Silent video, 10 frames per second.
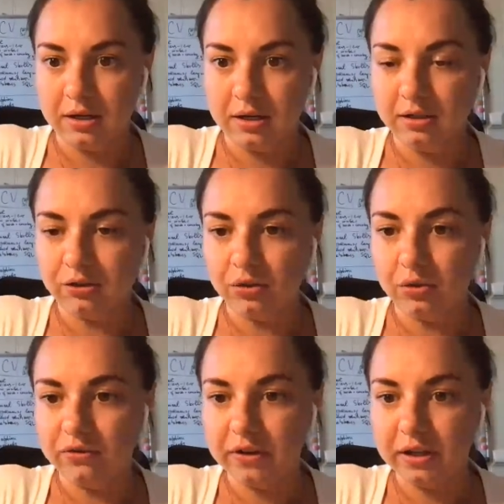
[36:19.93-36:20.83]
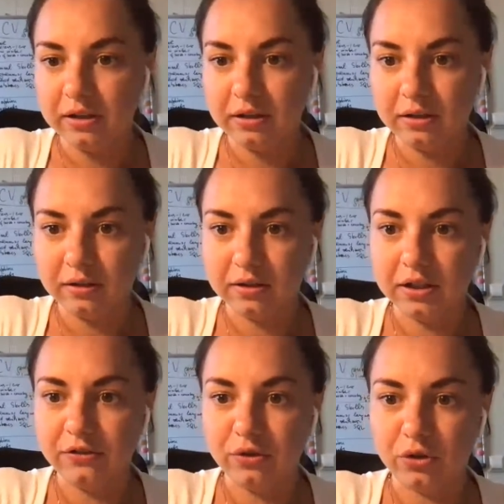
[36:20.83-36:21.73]
In Norway,
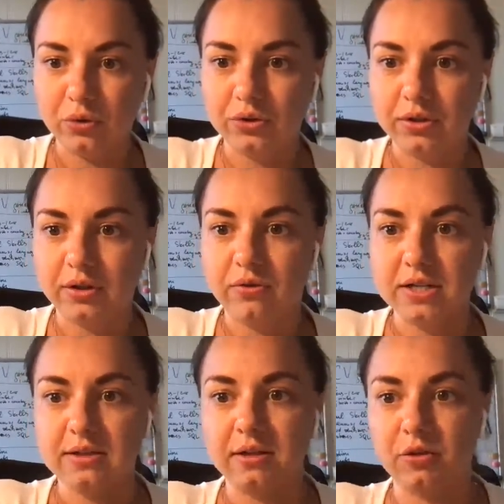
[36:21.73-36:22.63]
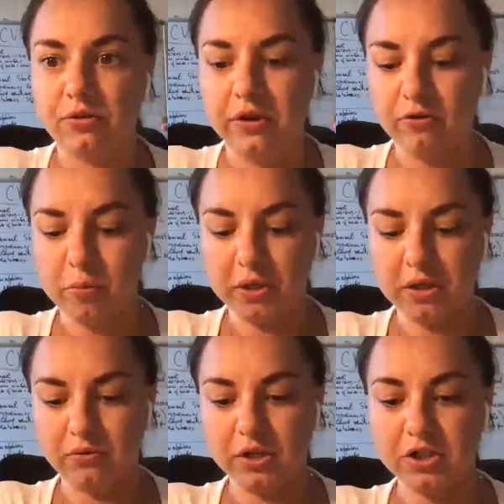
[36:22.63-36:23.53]
if you're not a resident of
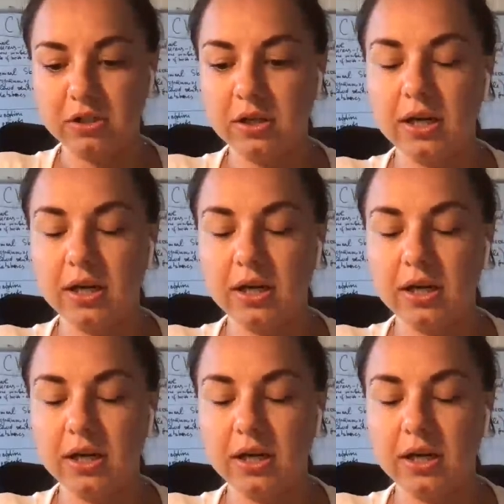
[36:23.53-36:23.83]
European region,